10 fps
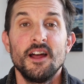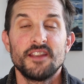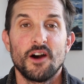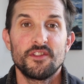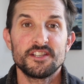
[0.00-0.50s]

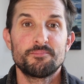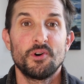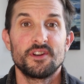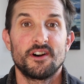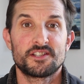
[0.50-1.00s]
Now at this
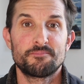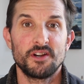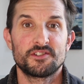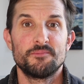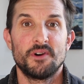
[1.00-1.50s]
point I
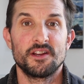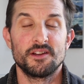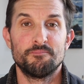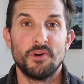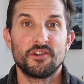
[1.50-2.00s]
spoke to
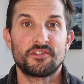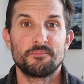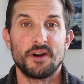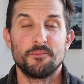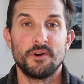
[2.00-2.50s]
my boss
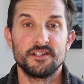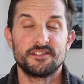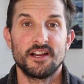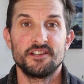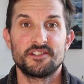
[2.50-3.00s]
about my
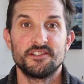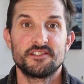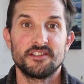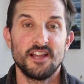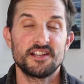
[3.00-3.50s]

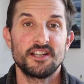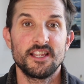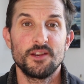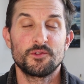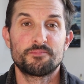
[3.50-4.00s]
intentions, and
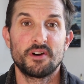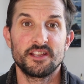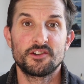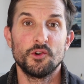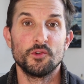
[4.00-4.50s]
actually he was
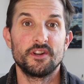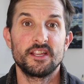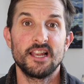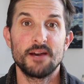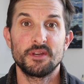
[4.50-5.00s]
pretty cool and
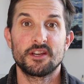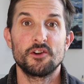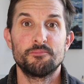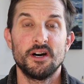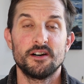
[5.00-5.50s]
he let me
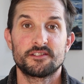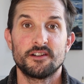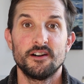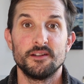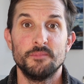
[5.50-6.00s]
go
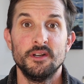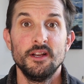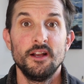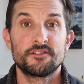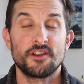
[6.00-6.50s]
part-time.
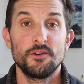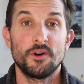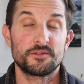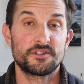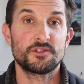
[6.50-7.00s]
So
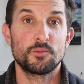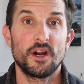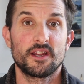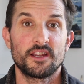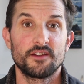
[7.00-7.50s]
I was just
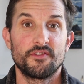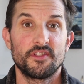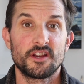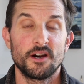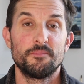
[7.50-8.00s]
working for
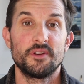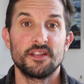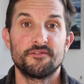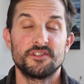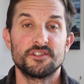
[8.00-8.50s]
the
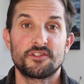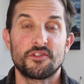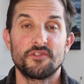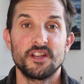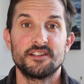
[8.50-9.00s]
company for just
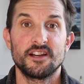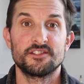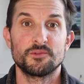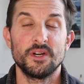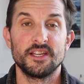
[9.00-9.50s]
3
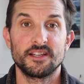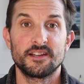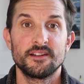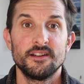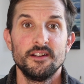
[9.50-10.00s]
days a week.